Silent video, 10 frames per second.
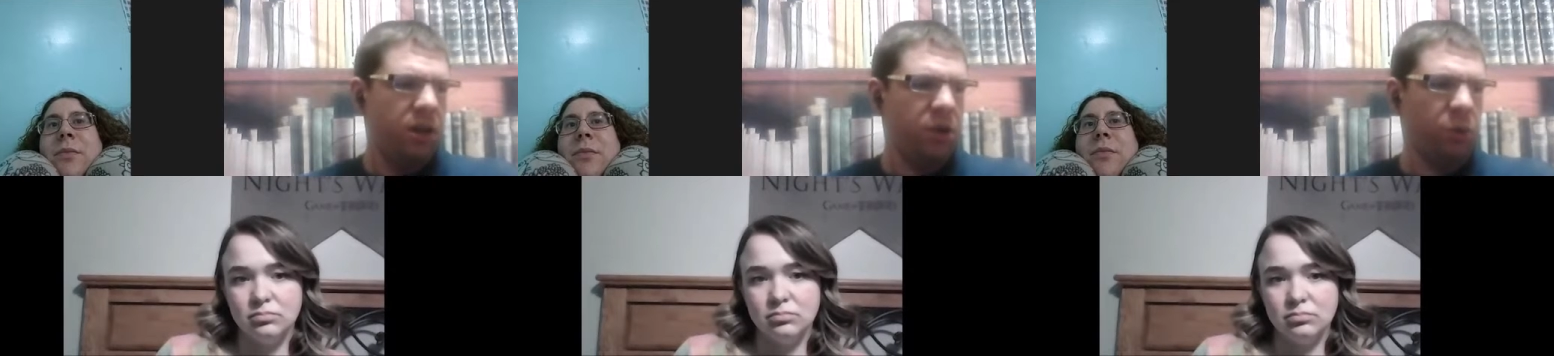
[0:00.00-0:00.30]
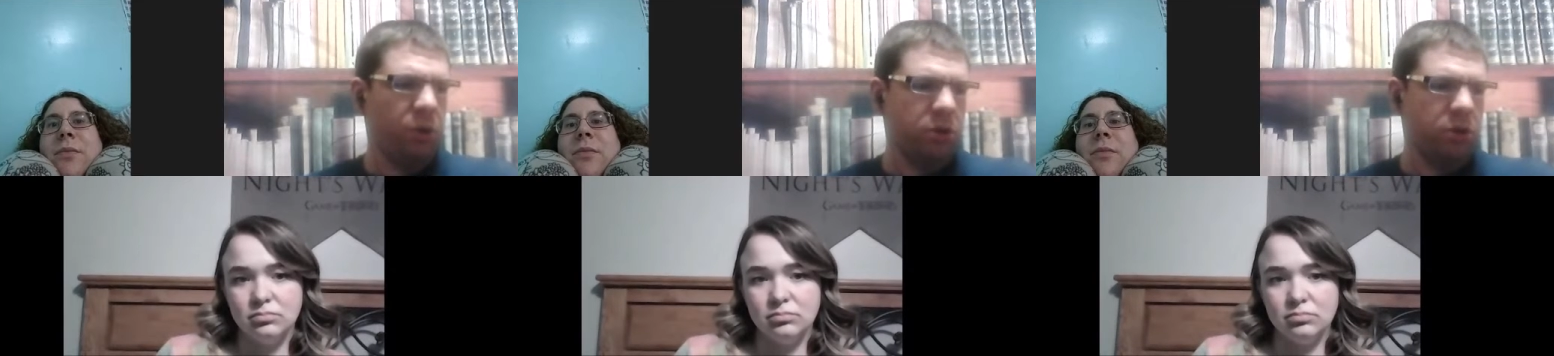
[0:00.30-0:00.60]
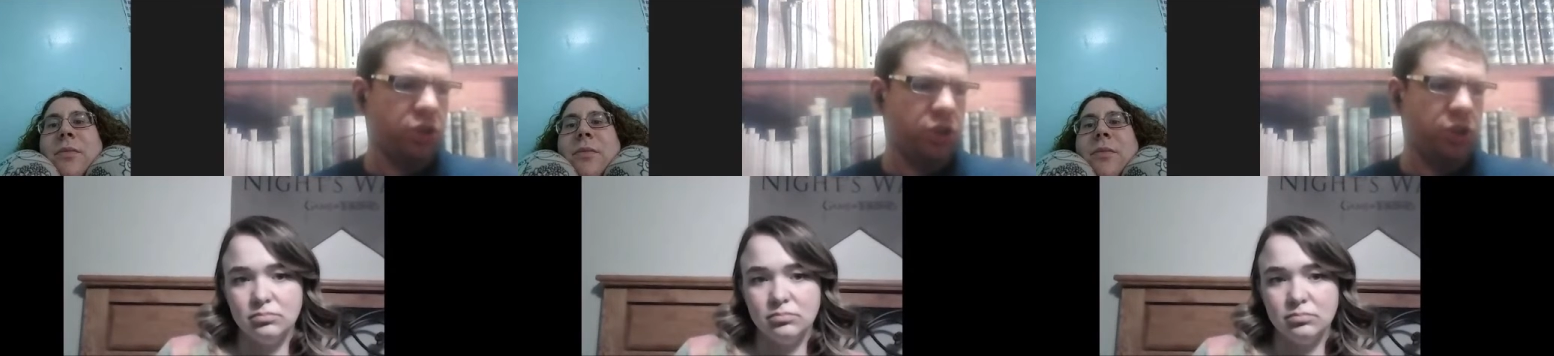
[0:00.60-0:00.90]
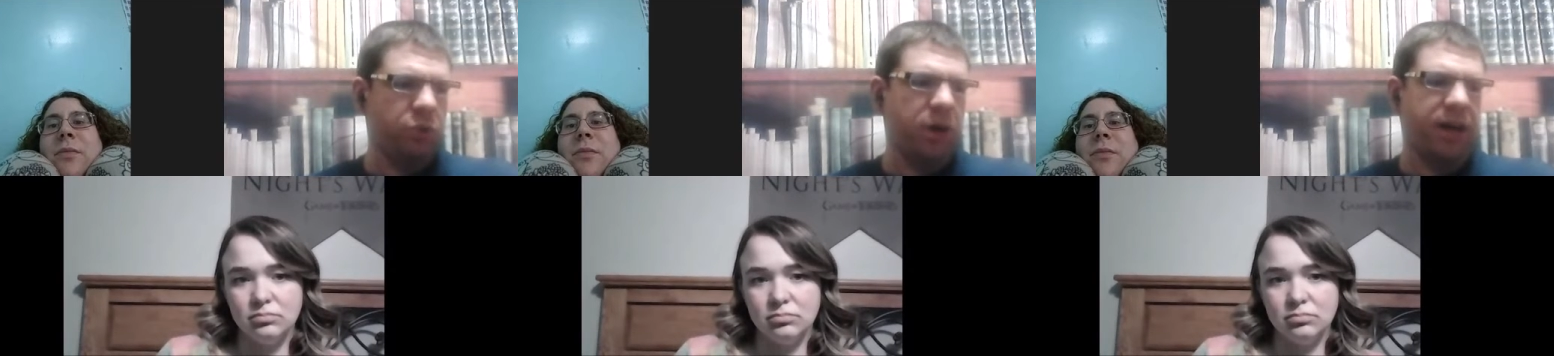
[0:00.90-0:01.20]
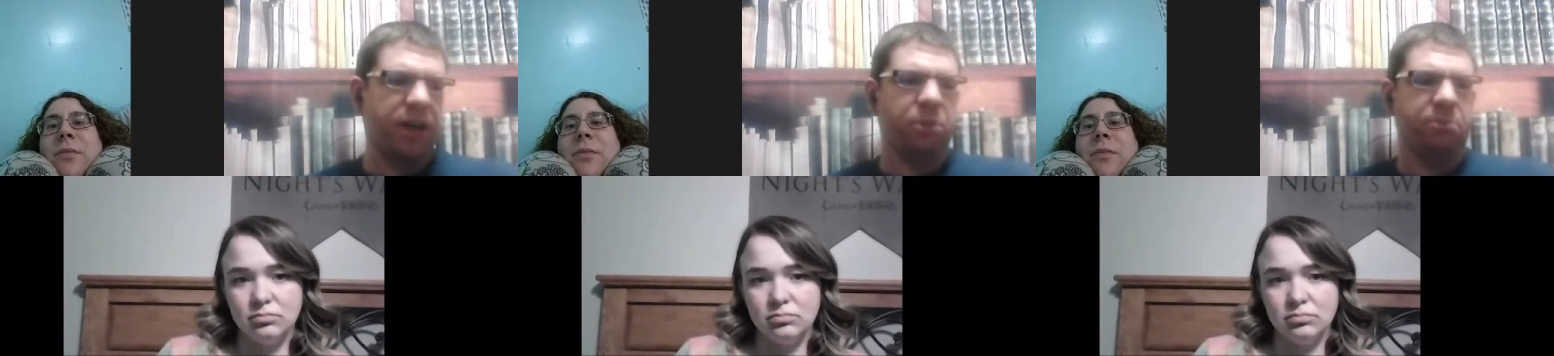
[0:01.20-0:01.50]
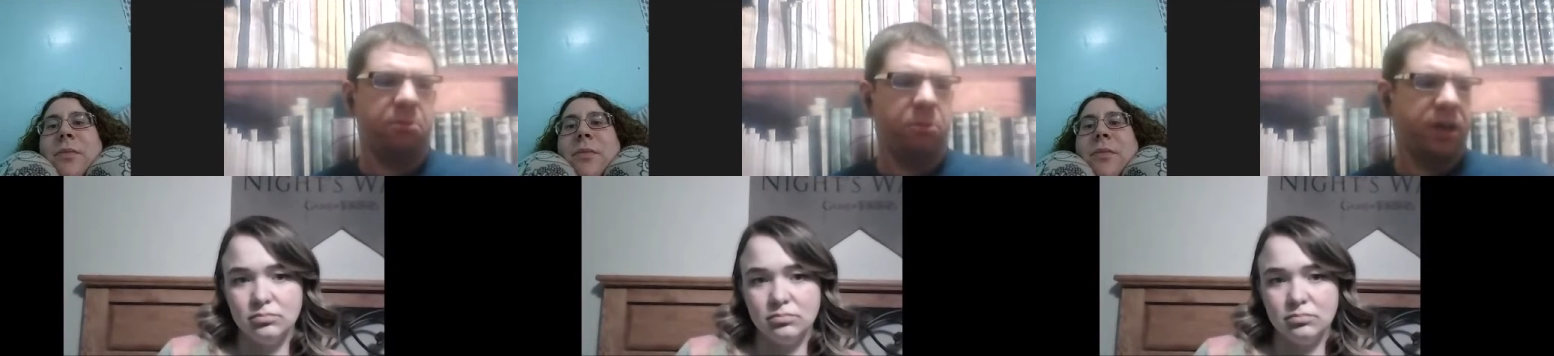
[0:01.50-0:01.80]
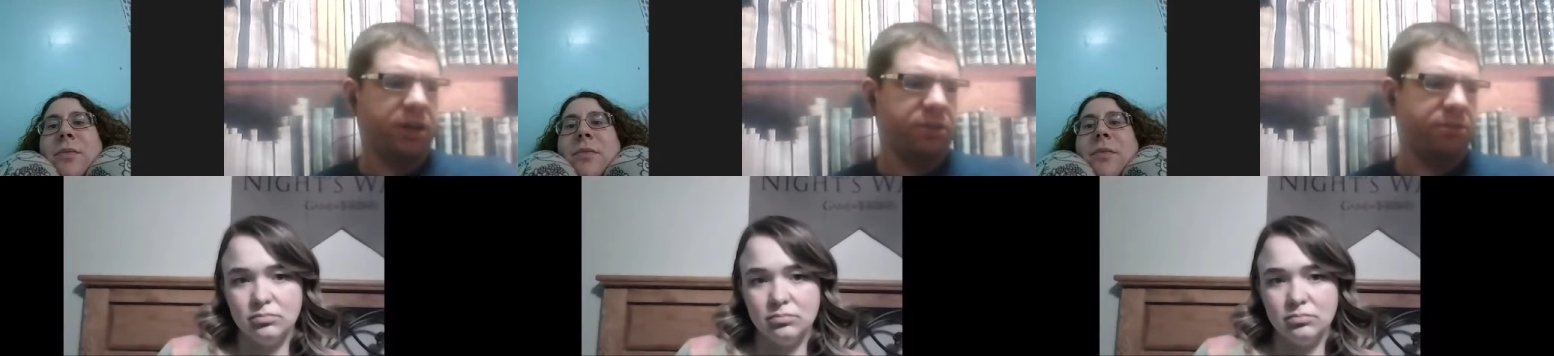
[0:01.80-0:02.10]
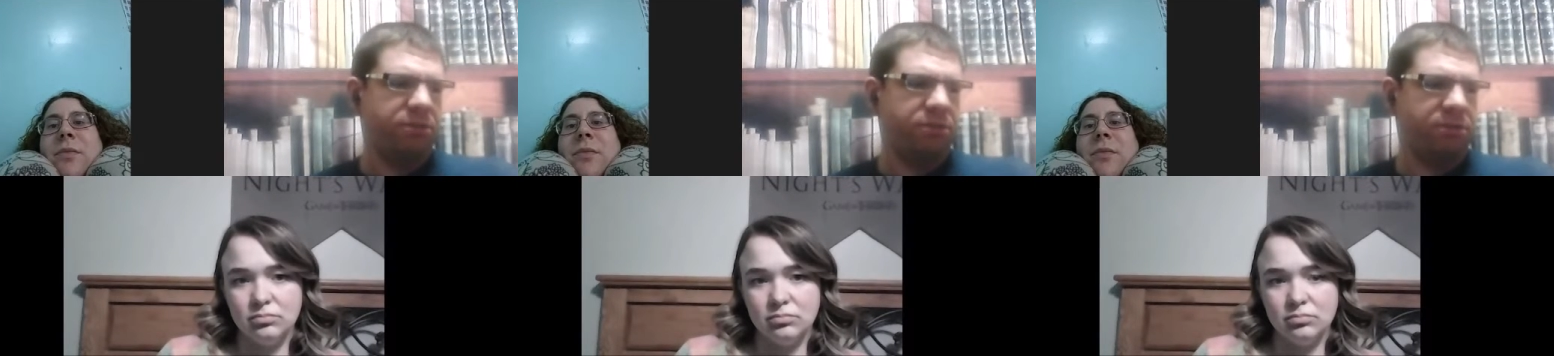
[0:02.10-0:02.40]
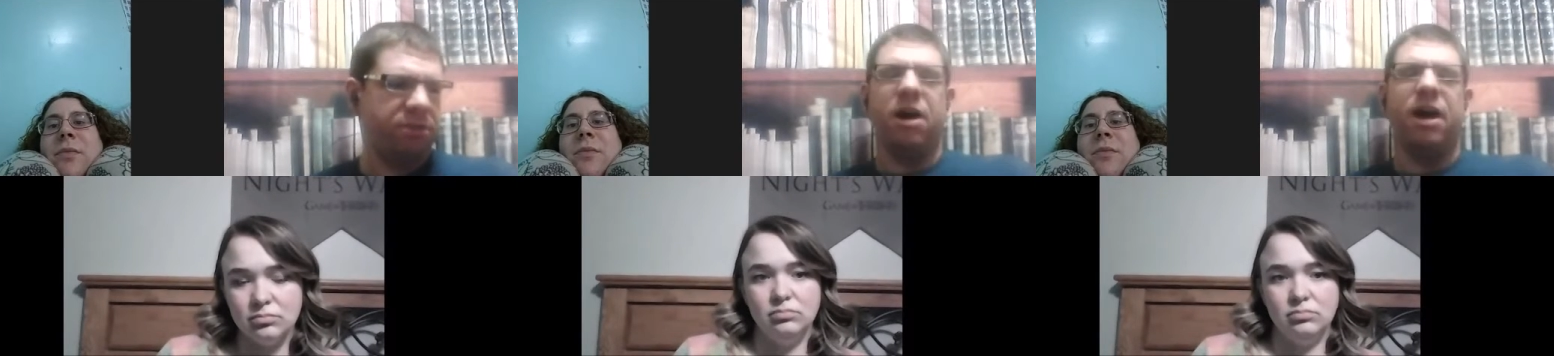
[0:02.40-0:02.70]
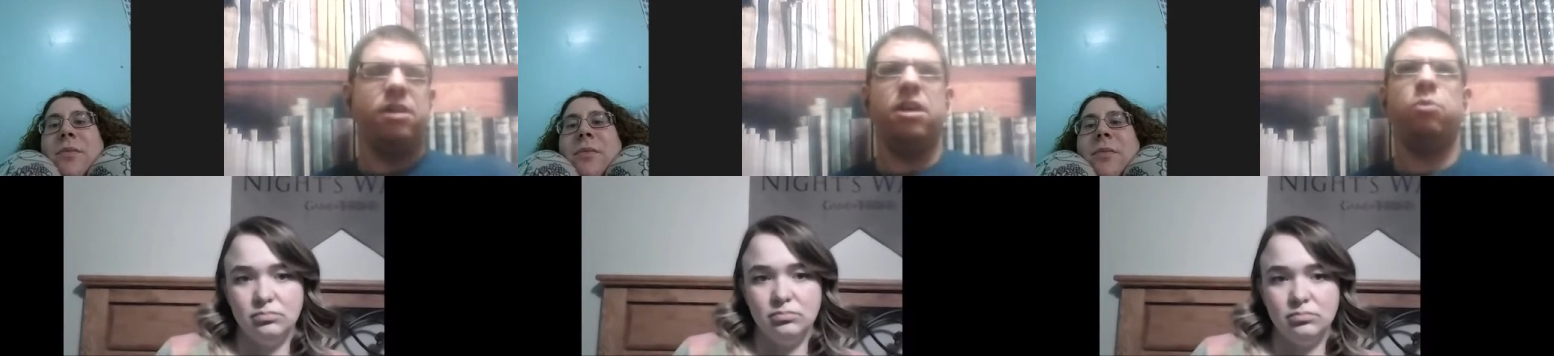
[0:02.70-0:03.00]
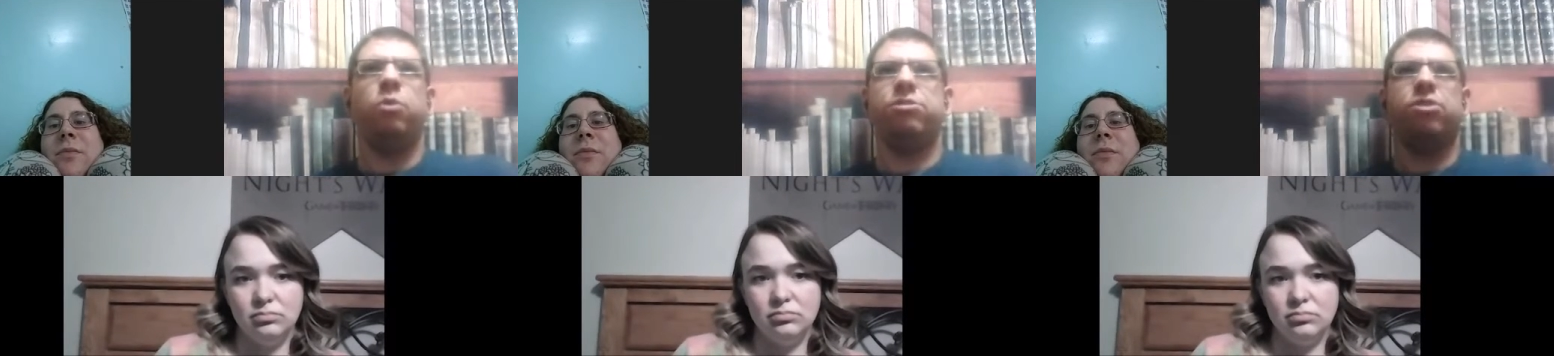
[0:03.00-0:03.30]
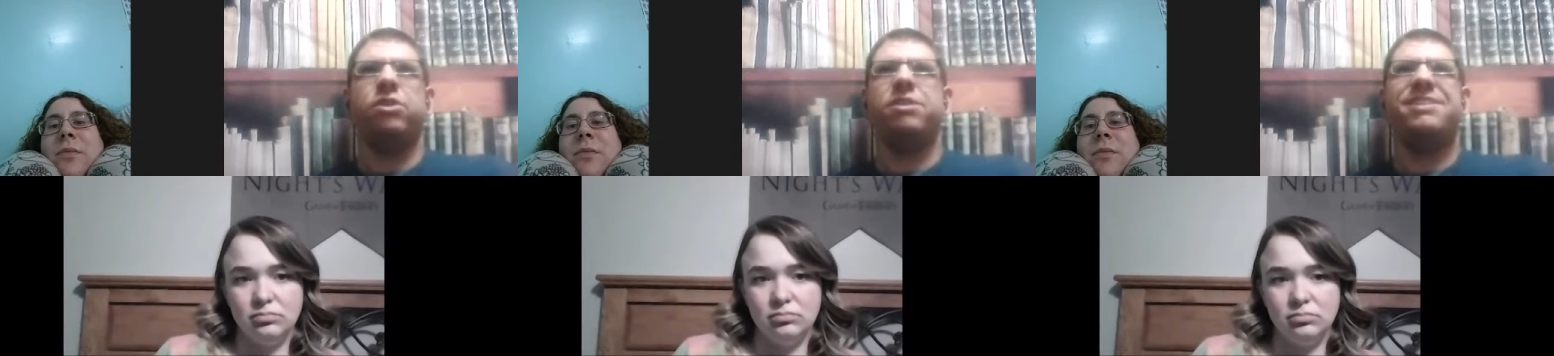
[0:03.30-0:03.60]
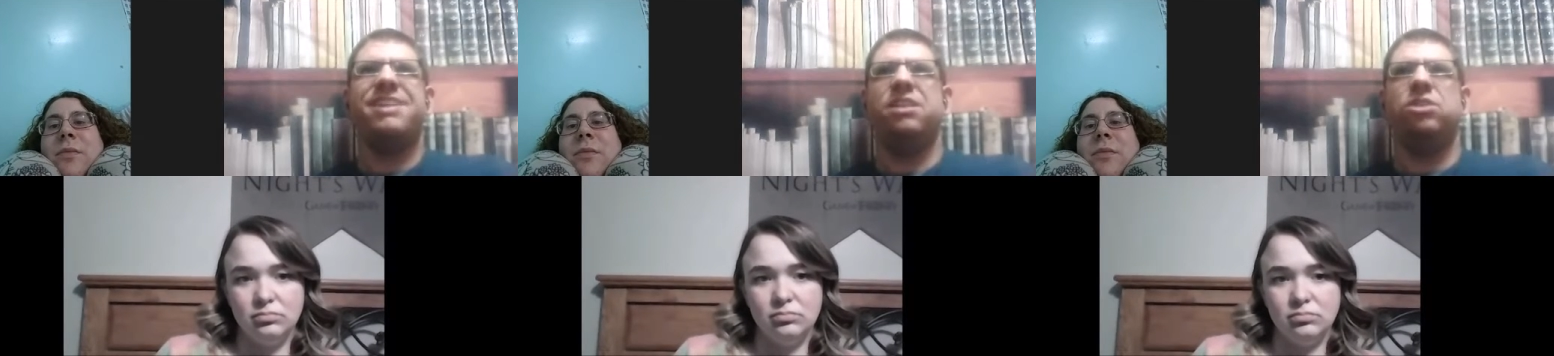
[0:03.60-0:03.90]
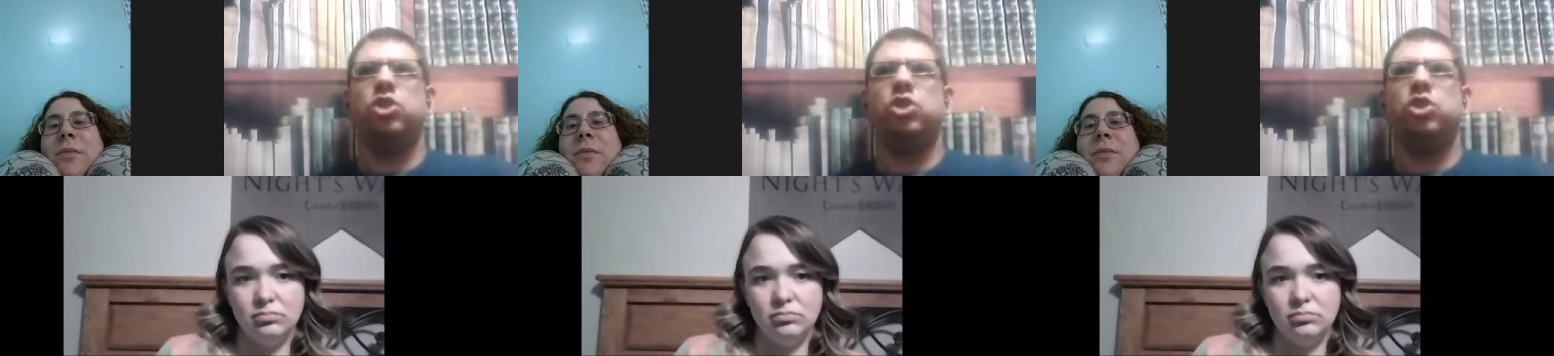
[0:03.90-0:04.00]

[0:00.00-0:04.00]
Speaker 1: in order to uh, help someone else. But and it wasn't her intent